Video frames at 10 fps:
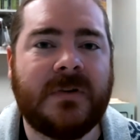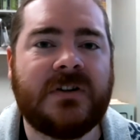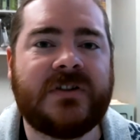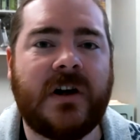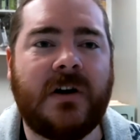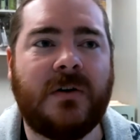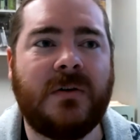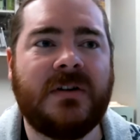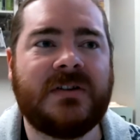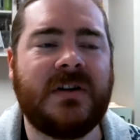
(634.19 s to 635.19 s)

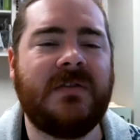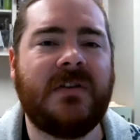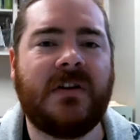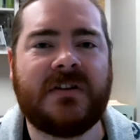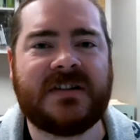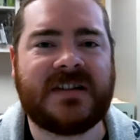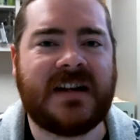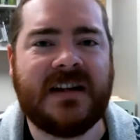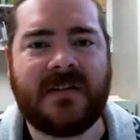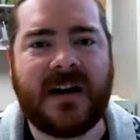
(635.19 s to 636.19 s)
So even though there's this
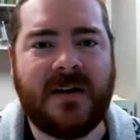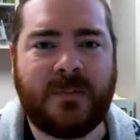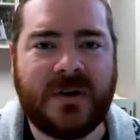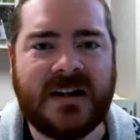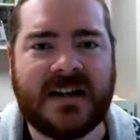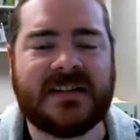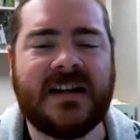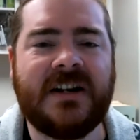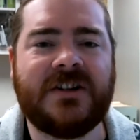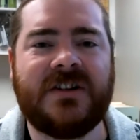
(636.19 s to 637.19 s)
idea of kind of
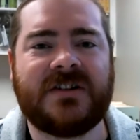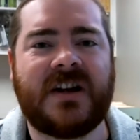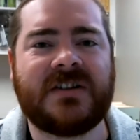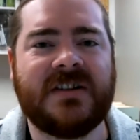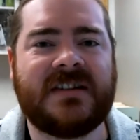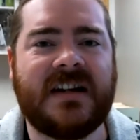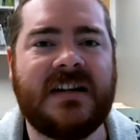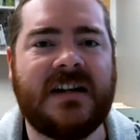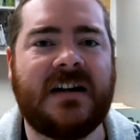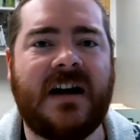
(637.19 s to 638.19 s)
predestination, there's also this
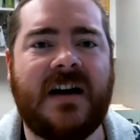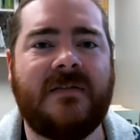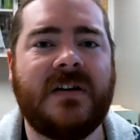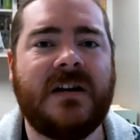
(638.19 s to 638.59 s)
idea of,